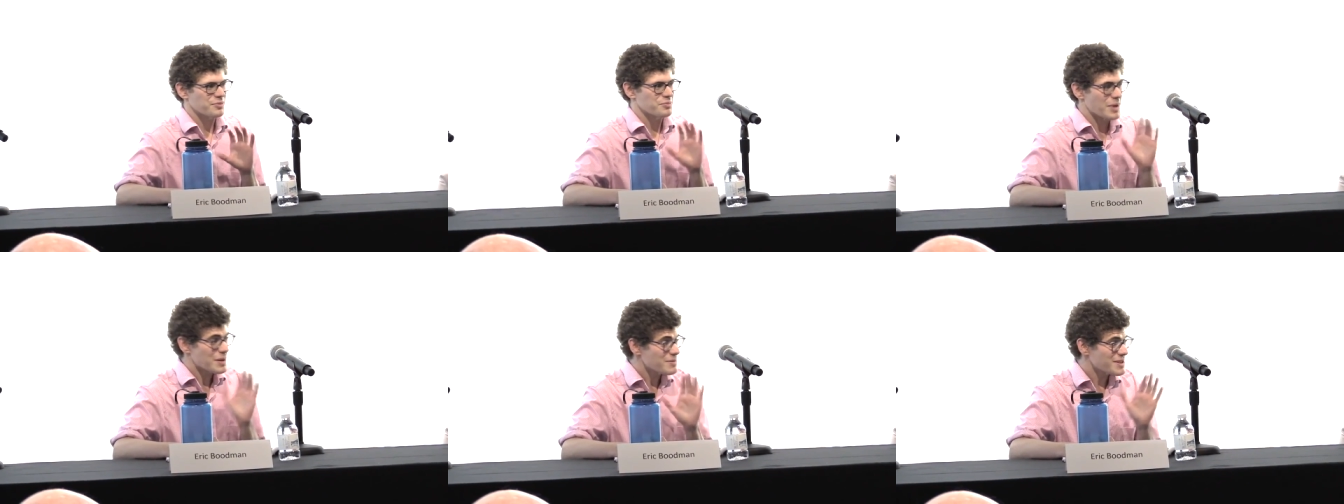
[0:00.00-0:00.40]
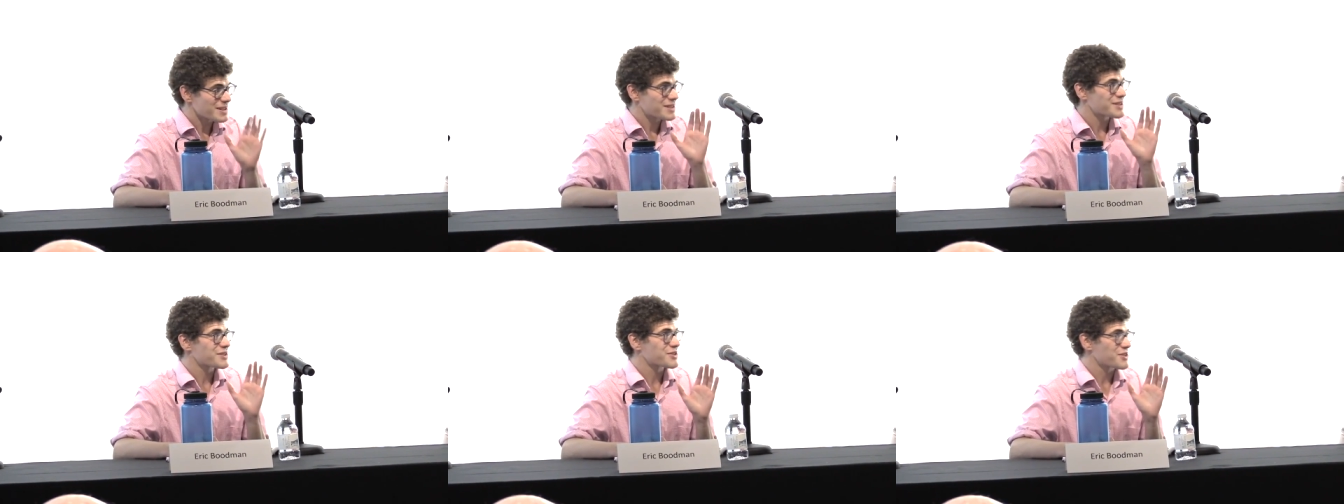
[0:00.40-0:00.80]
maybe
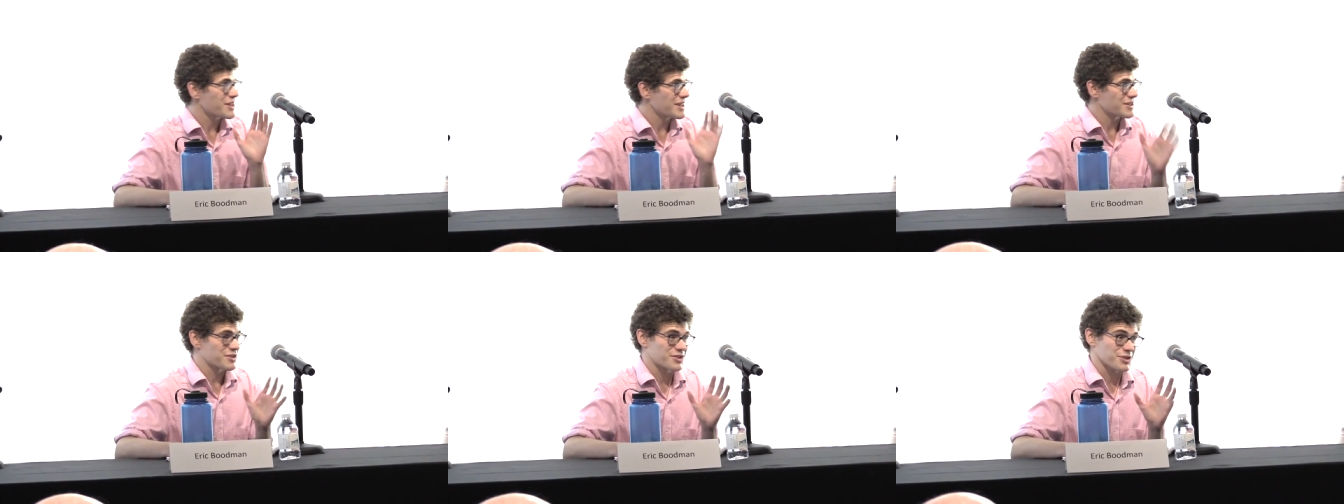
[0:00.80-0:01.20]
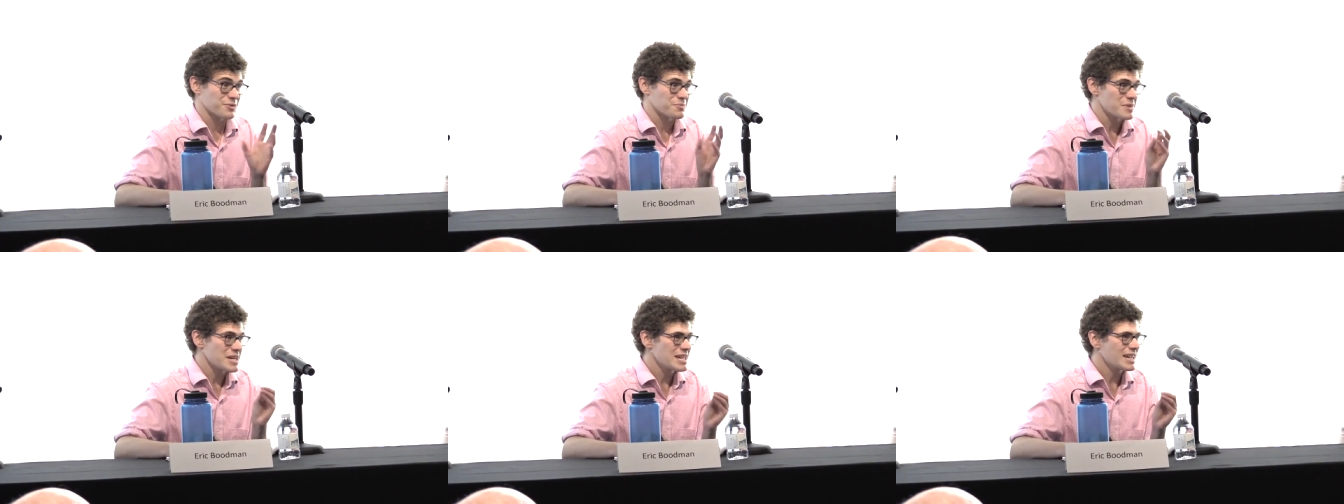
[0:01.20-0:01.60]
this is, is
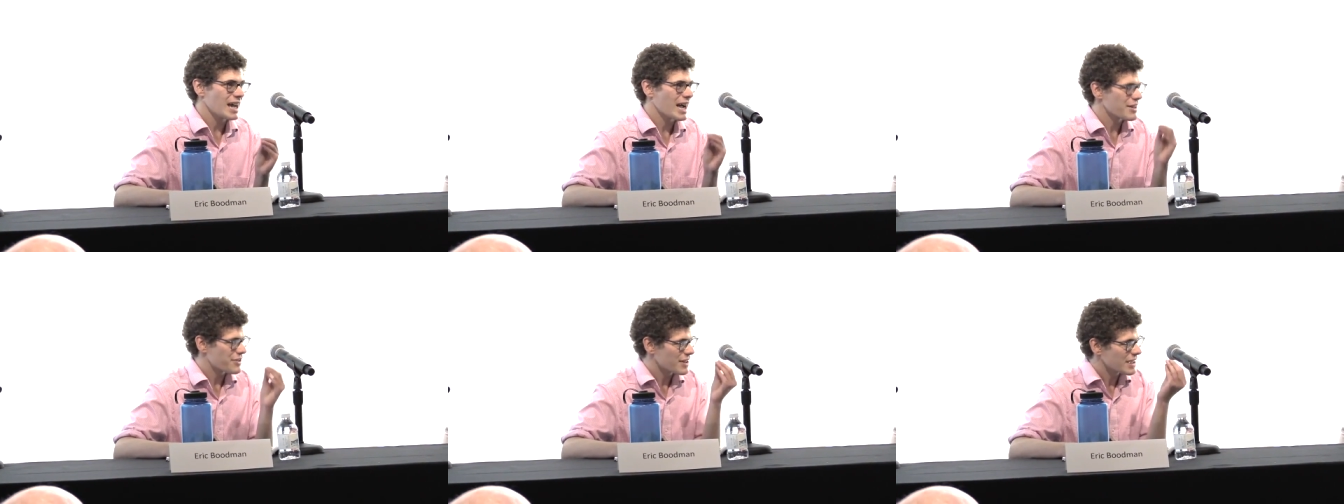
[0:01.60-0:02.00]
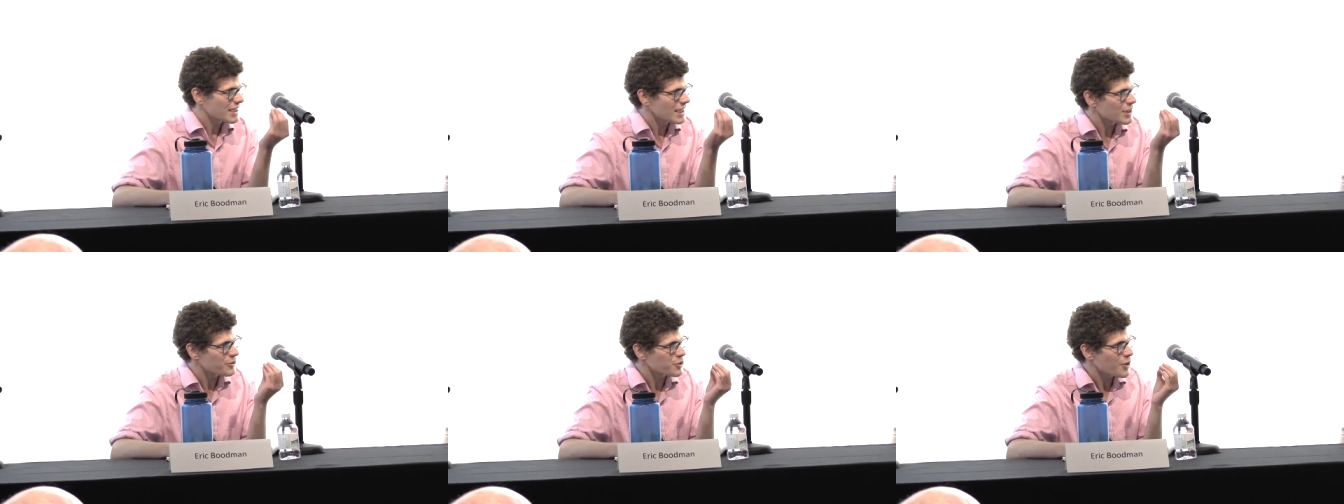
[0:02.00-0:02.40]
just me. I
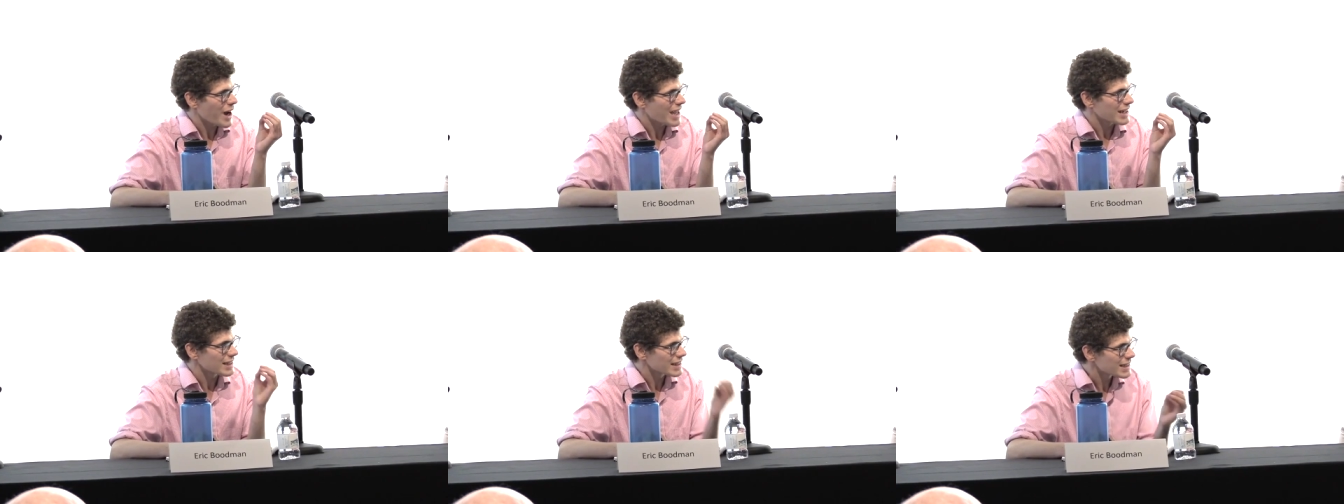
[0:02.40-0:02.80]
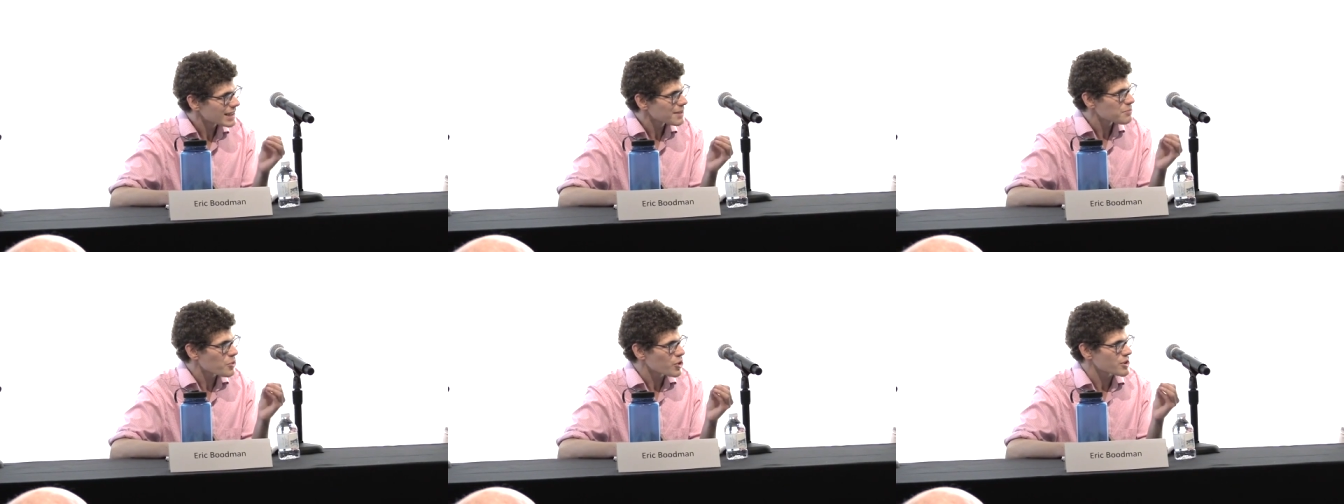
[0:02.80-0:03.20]
think if you had a
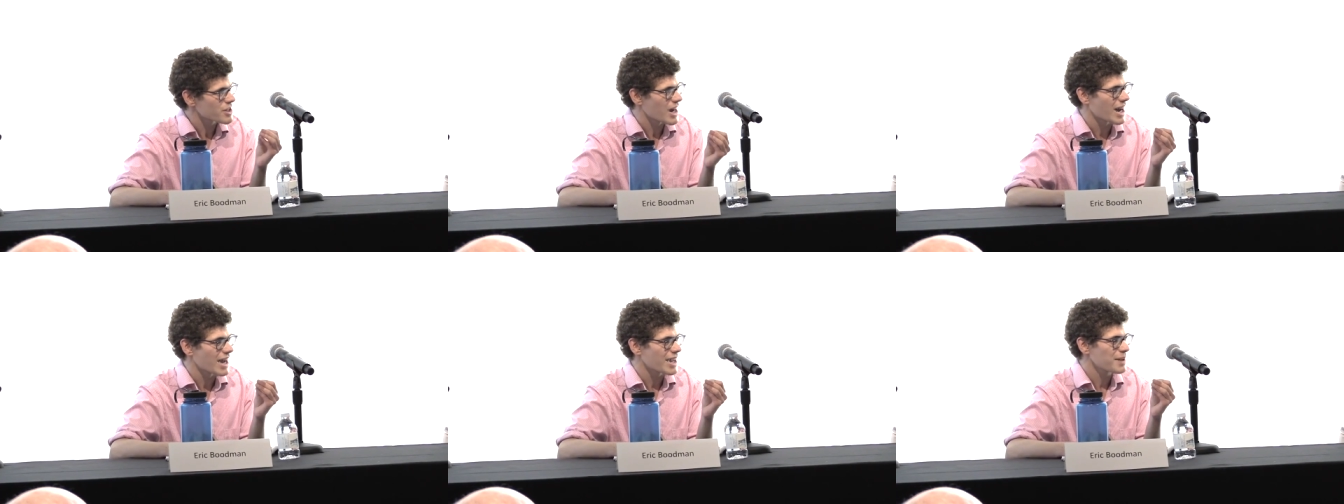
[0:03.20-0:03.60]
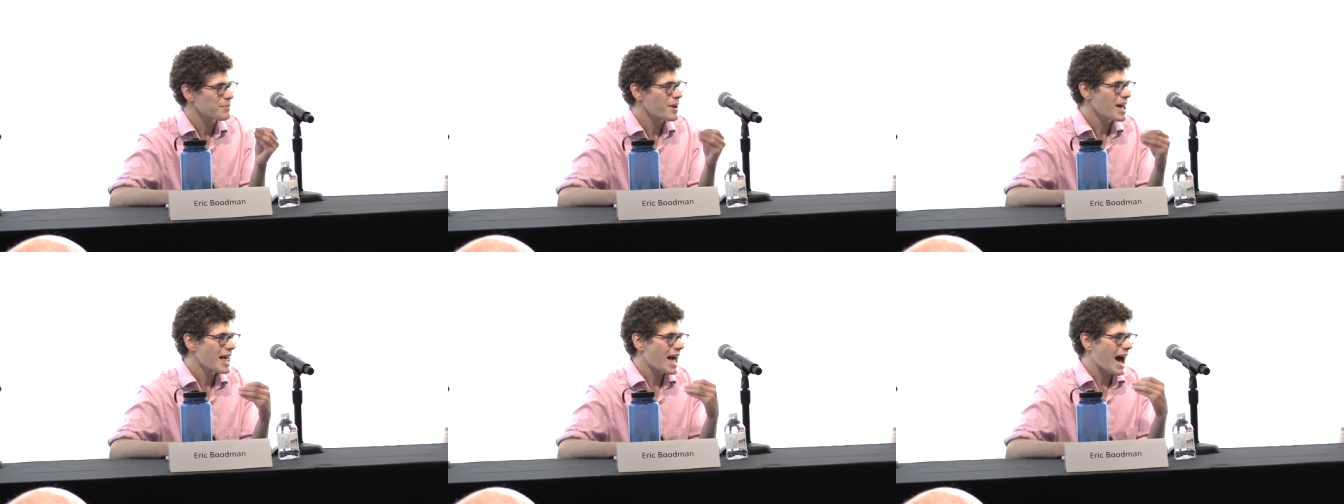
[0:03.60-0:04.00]
little more
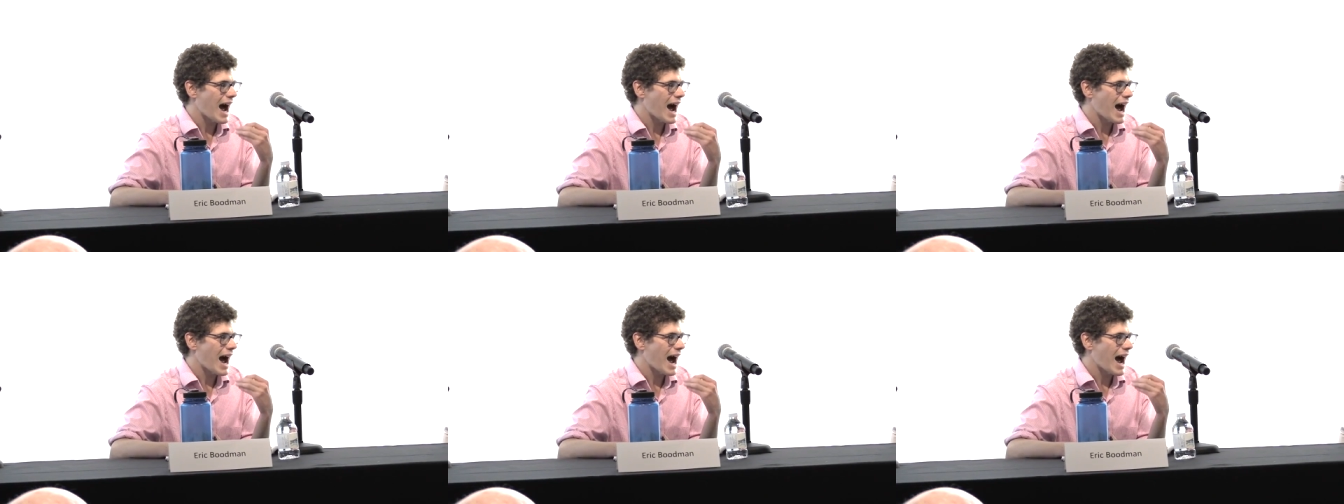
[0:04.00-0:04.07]
time,